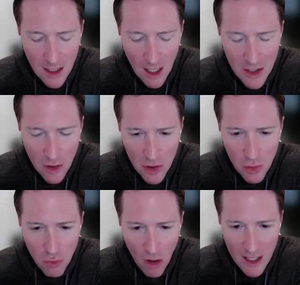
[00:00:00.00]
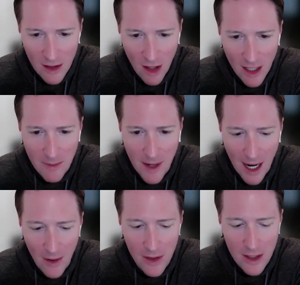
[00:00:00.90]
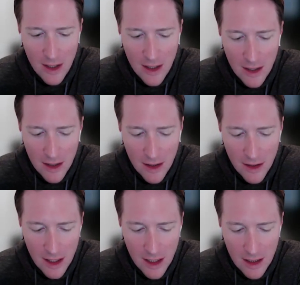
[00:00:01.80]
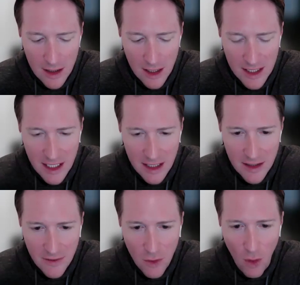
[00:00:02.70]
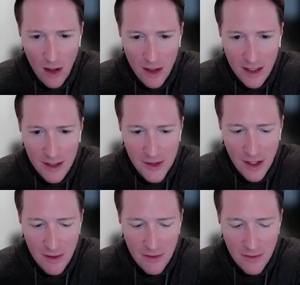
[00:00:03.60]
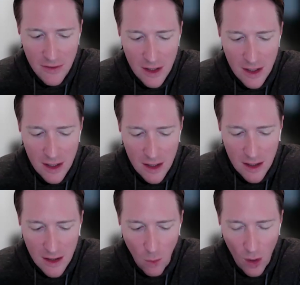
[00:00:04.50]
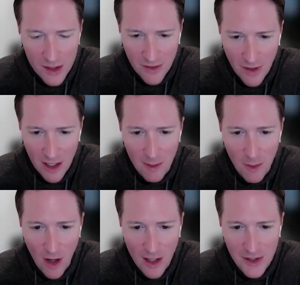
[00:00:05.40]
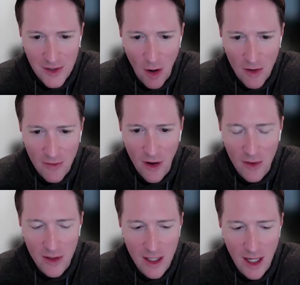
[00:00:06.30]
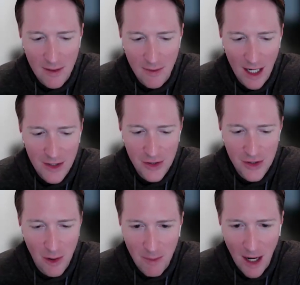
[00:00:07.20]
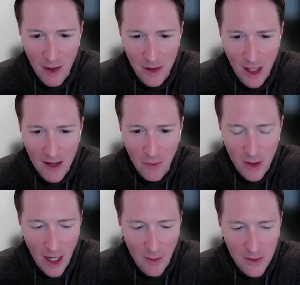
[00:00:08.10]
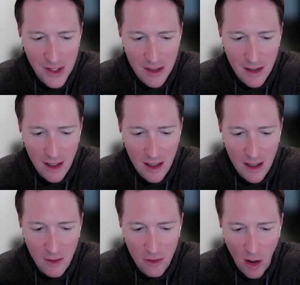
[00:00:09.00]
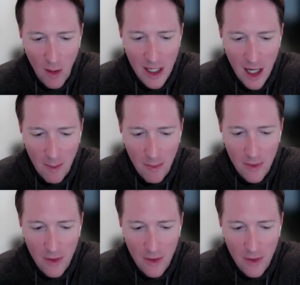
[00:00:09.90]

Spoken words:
I know you write a lot about the addictive qualities of what's available on a smartphone. And I just know in my own life, when I was growing up,